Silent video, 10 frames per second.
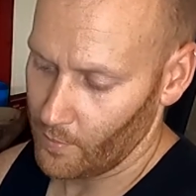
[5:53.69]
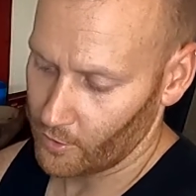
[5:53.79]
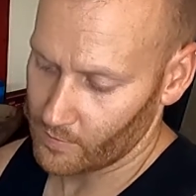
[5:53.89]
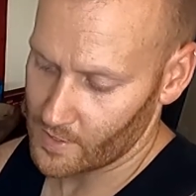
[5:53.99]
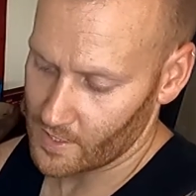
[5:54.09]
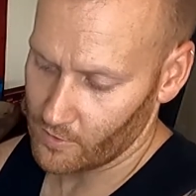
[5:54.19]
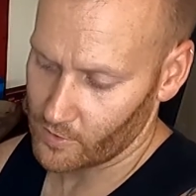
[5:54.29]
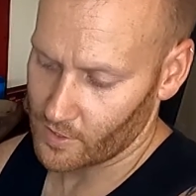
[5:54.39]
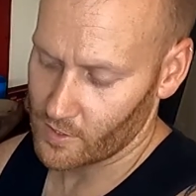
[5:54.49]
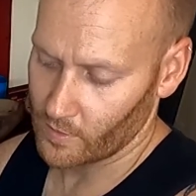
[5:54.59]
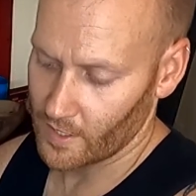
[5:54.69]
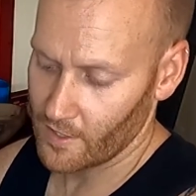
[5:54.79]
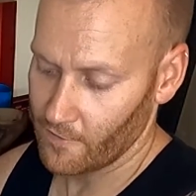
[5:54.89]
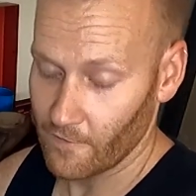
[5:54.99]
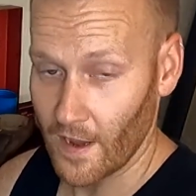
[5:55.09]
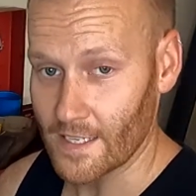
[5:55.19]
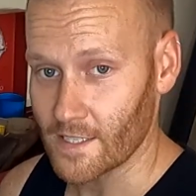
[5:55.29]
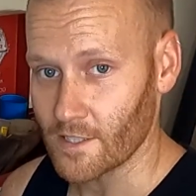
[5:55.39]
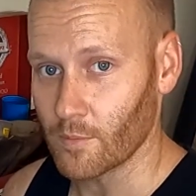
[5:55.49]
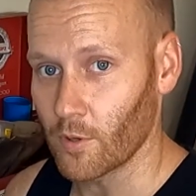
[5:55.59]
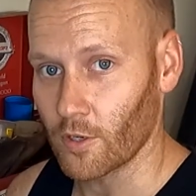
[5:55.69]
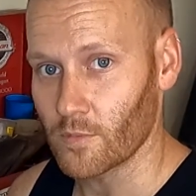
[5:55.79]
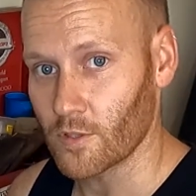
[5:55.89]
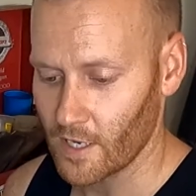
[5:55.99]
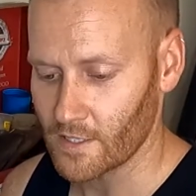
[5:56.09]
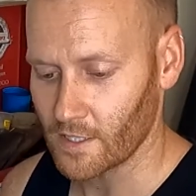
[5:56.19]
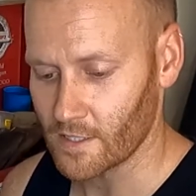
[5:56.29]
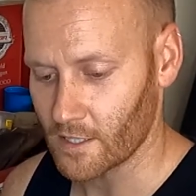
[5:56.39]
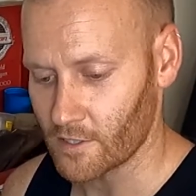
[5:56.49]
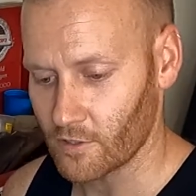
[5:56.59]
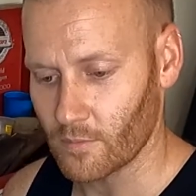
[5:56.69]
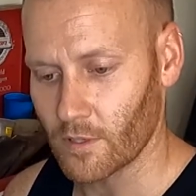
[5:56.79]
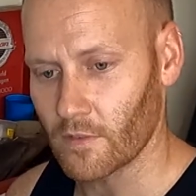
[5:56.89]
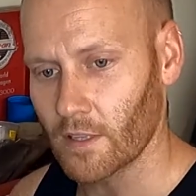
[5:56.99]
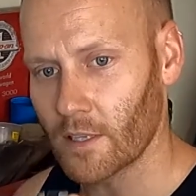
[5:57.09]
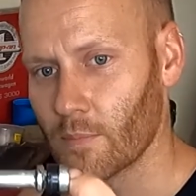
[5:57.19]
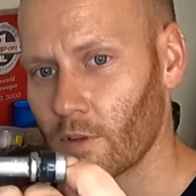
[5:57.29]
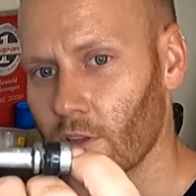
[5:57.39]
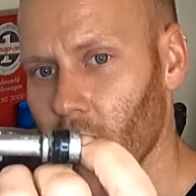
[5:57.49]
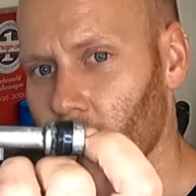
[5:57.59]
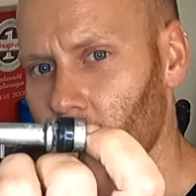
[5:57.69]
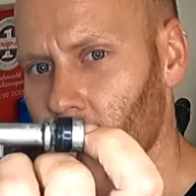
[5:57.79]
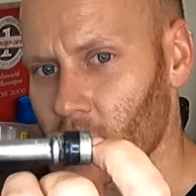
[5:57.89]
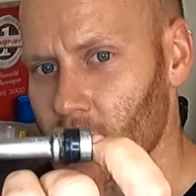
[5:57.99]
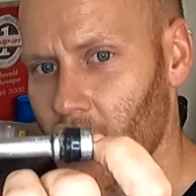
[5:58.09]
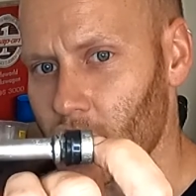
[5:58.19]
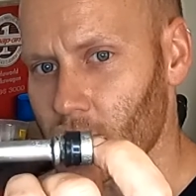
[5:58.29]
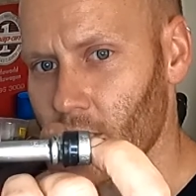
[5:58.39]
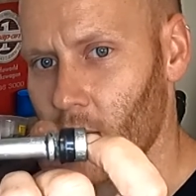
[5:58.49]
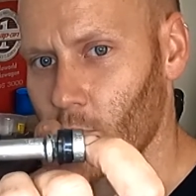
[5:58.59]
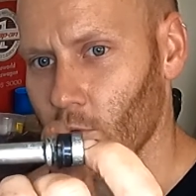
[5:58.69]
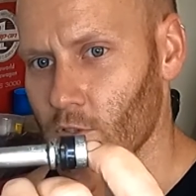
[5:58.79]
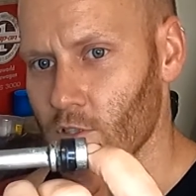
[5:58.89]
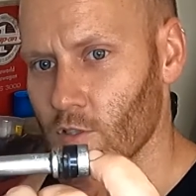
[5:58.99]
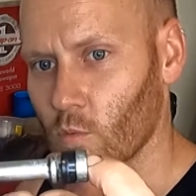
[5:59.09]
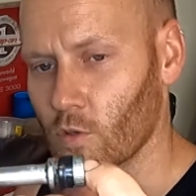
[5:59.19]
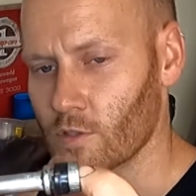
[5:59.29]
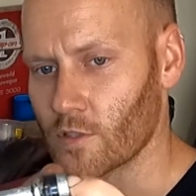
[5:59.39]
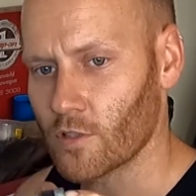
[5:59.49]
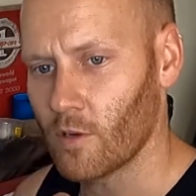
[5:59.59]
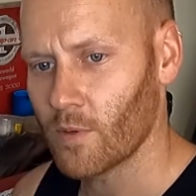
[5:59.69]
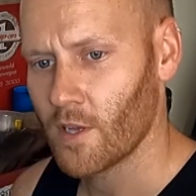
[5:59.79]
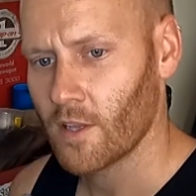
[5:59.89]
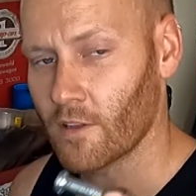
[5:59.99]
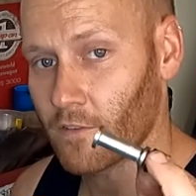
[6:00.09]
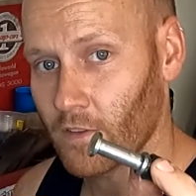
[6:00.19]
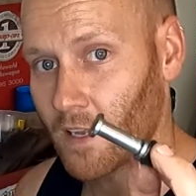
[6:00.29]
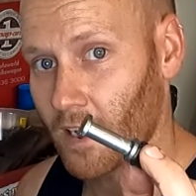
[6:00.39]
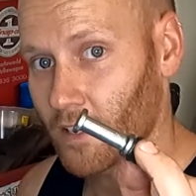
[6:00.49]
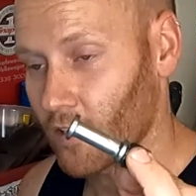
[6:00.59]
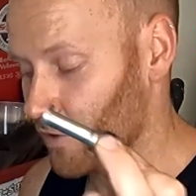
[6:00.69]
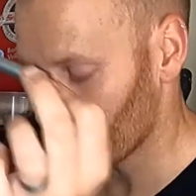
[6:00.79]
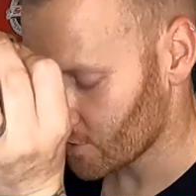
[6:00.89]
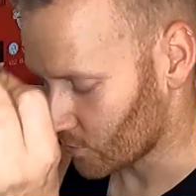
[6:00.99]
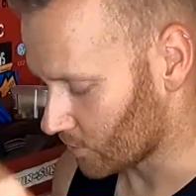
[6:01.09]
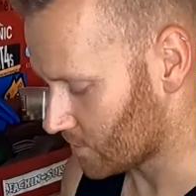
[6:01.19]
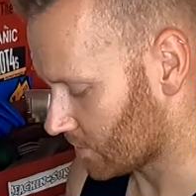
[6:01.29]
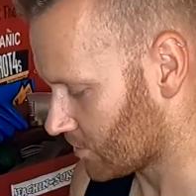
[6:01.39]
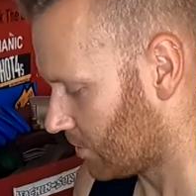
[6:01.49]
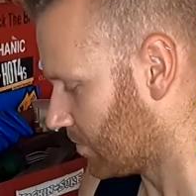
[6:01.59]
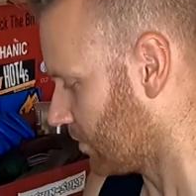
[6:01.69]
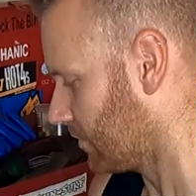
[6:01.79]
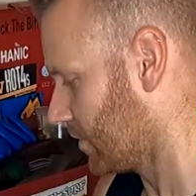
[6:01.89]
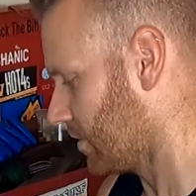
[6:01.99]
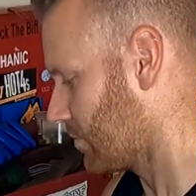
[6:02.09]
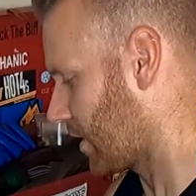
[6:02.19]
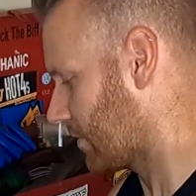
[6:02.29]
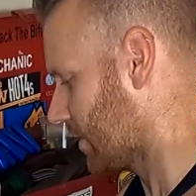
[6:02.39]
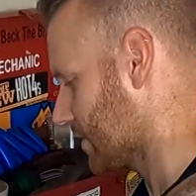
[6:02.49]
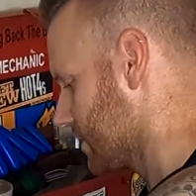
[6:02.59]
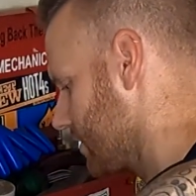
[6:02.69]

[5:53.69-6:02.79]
bottom seal, so this one here faces the bottom. So as you can see, it's got a bit of a lip on there. So it tapers upwards towards the top. The flat end goes towards the top of the brake master